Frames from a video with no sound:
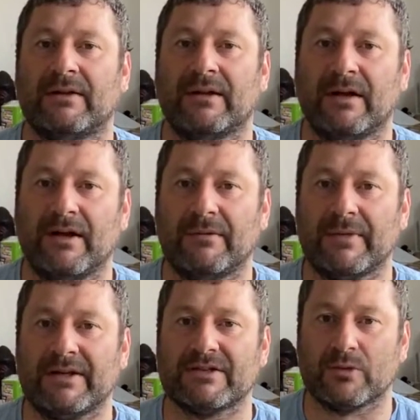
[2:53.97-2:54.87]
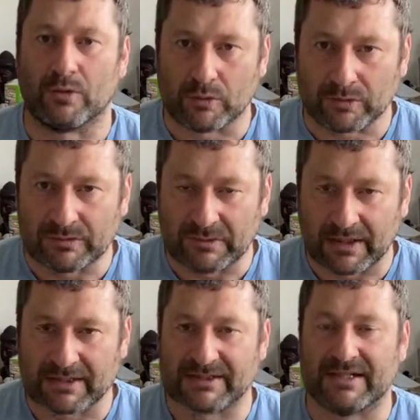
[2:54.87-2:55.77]
And it's all, like
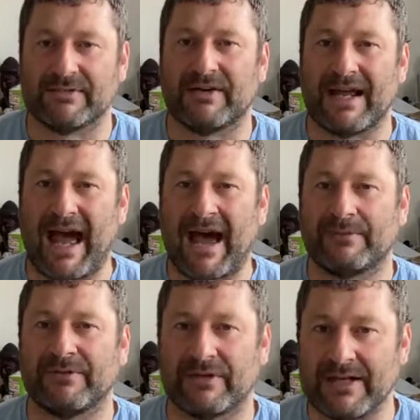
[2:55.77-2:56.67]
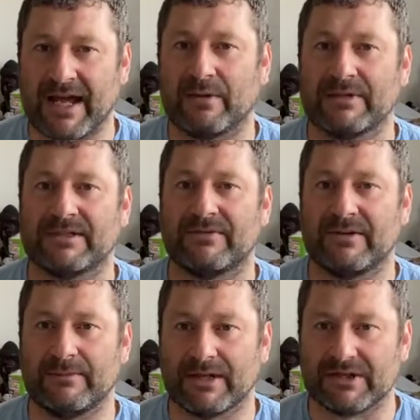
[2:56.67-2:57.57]
I said, it's very apt for now. It's very
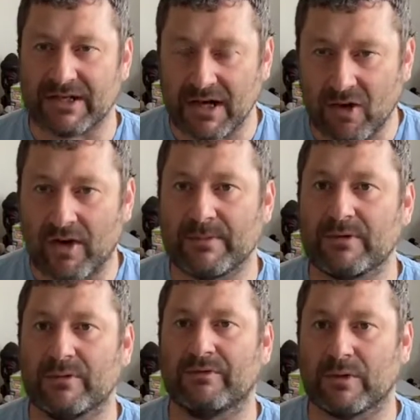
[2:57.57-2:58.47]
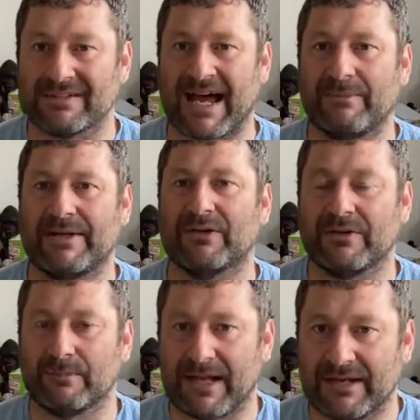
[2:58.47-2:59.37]
much in alignment with what's happening on the
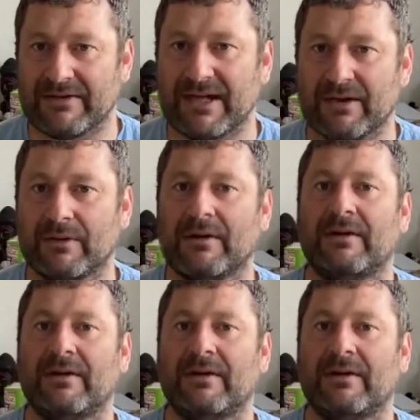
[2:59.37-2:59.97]
planet now.